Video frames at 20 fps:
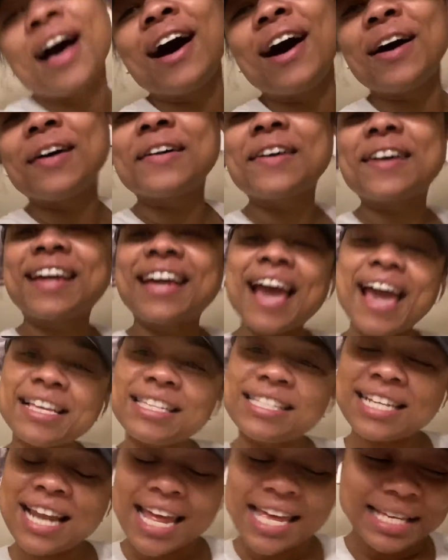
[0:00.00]

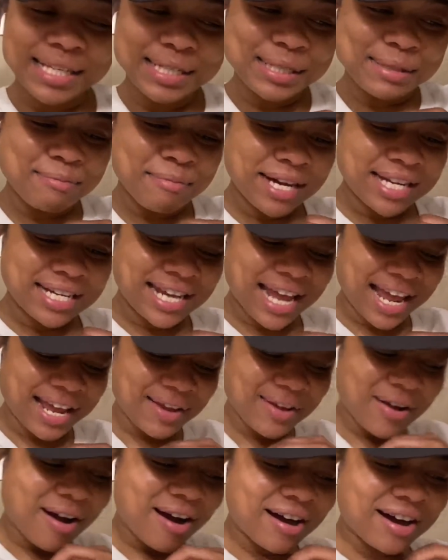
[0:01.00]
Okay, today is
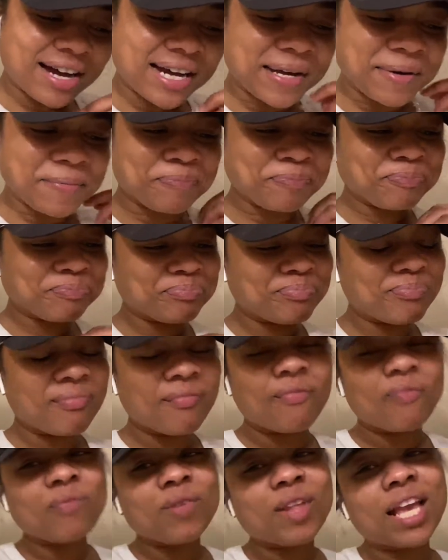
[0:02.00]
Monday, y'all.
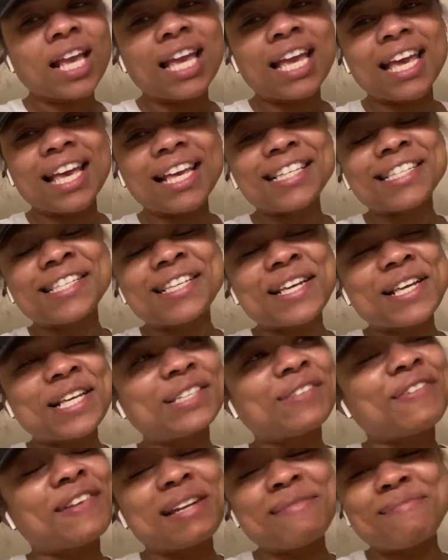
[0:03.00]
It's
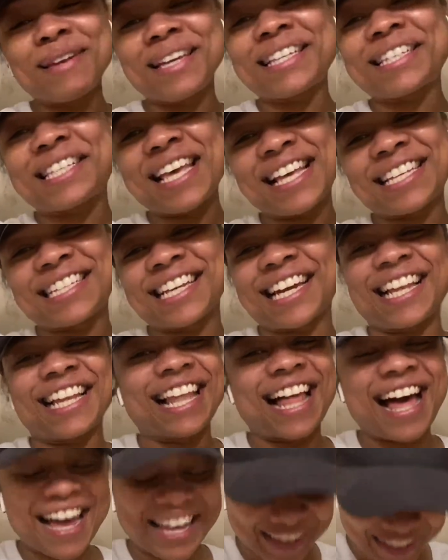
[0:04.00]
it's gonna be six
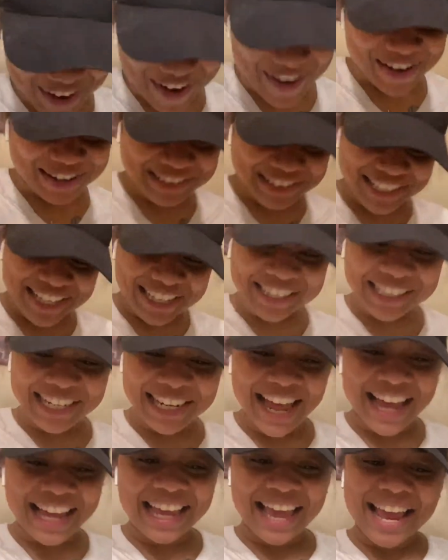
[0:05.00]
o'clock, y'all. Six
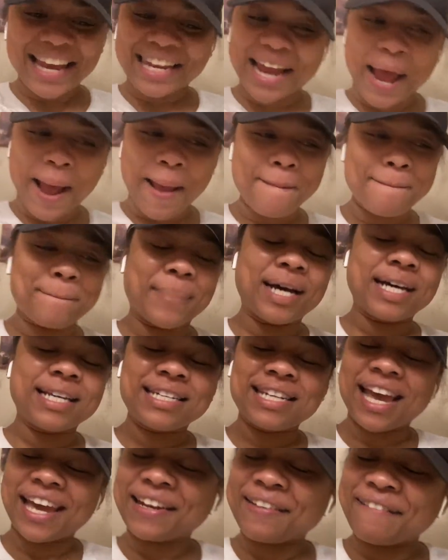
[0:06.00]
o'clock at night,
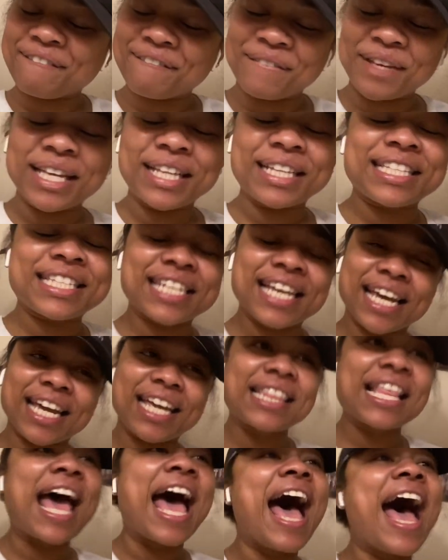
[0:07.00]
Monday the
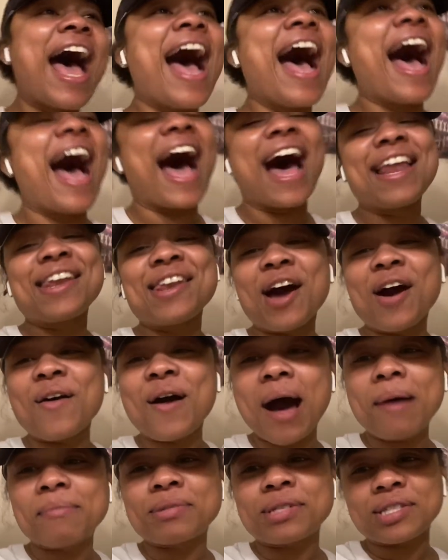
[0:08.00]
15th. I know
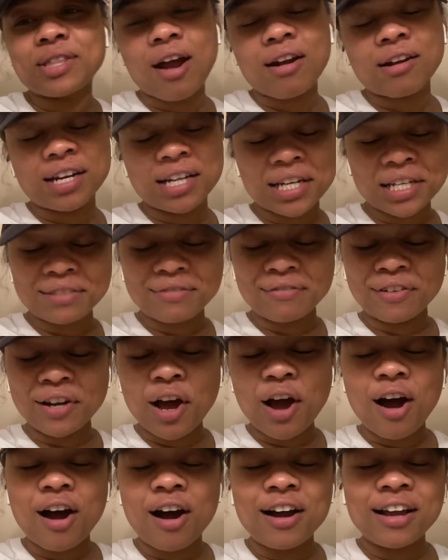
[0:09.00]
I'm starting this
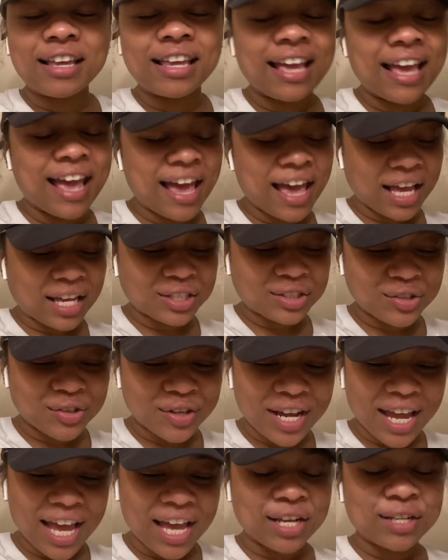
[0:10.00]
vlog
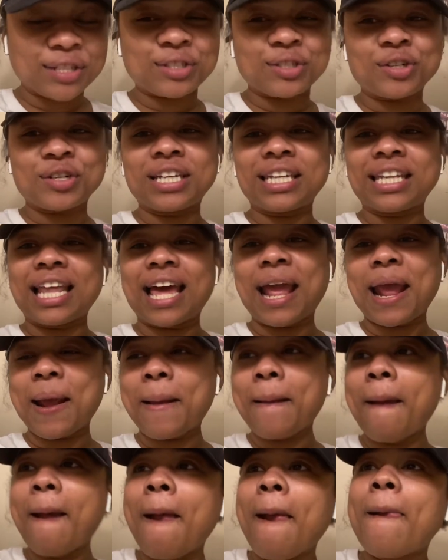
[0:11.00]
extra, extra
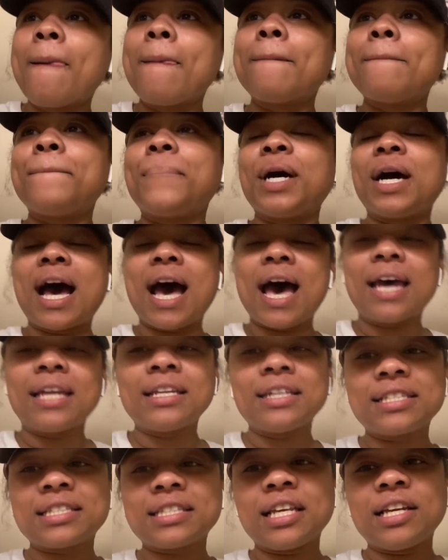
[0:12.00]
late. But
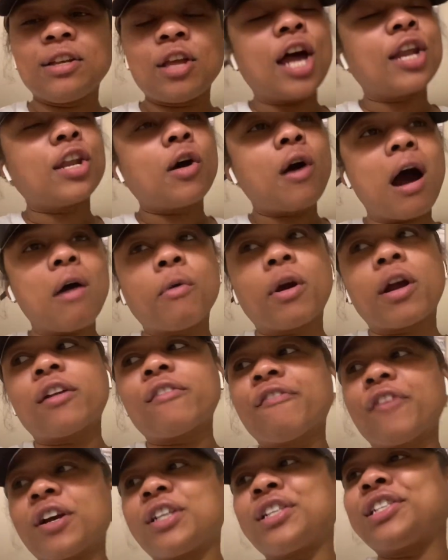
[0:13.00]
honestly, y'all know I
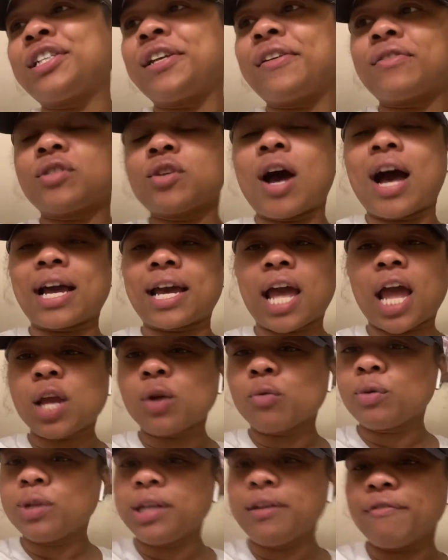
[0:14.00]
worked first shift, so I
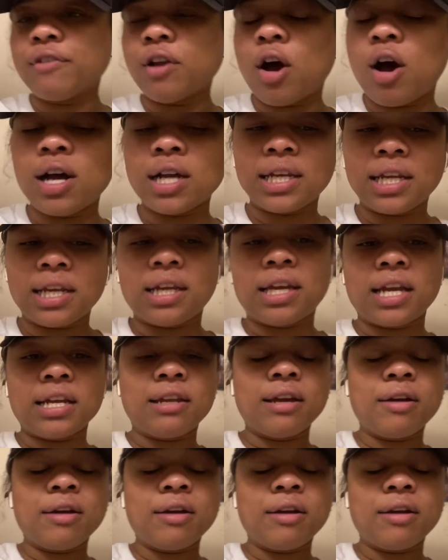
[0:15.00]
can't really vlog then.